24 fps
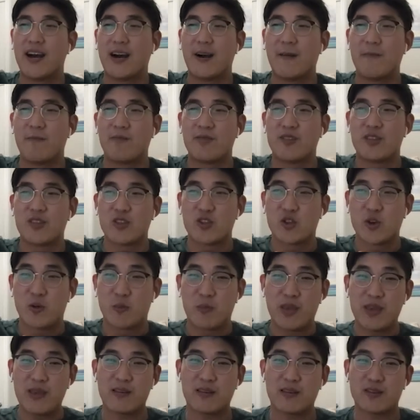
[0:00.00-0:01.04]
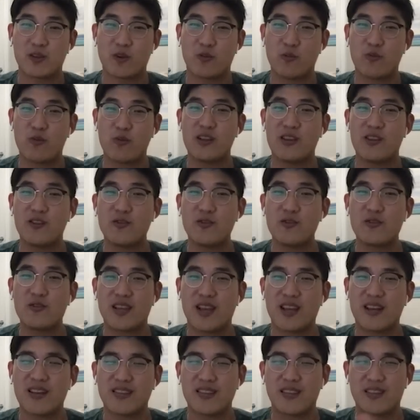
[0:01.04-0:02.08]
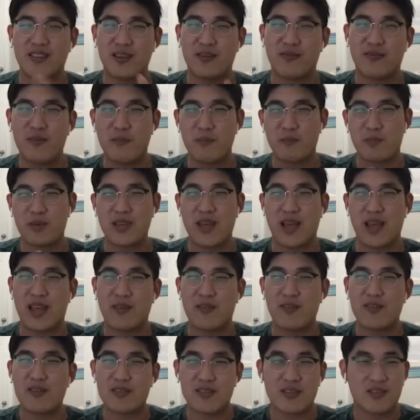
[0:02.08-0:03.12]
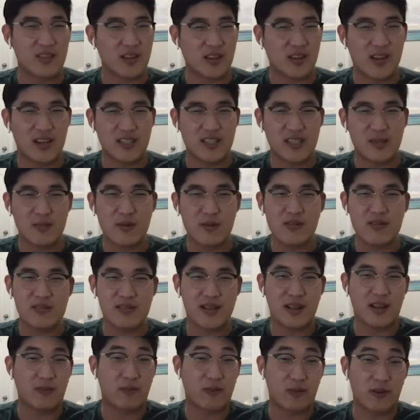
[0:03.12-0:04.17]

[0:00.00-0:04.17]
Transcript: But so we used kind of the different behaviors of the customers.